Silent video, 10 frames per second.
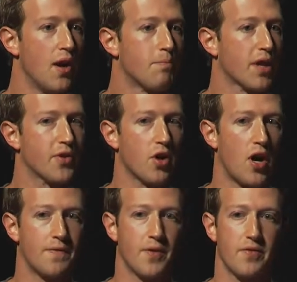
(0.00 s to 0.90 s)
but I think
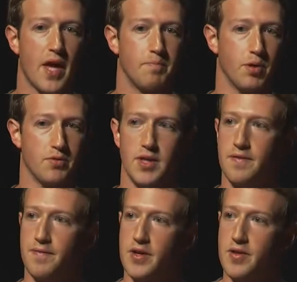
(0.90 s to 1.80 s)
often that
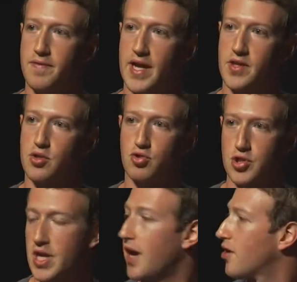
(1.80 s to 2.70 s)
belief in the fact that you
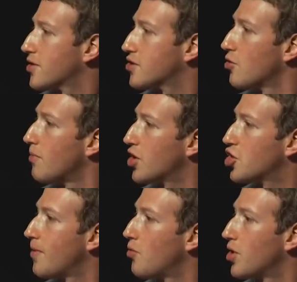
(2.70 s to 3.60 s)
just care so
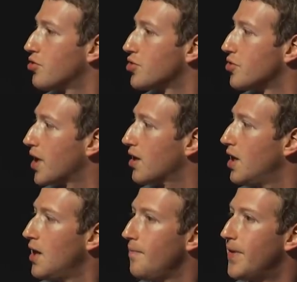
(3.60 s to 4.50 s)
much about what you're doing
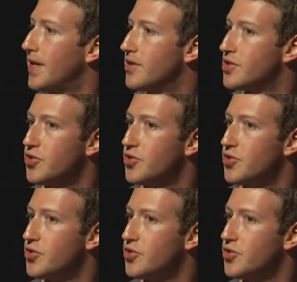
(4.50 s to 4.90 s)
is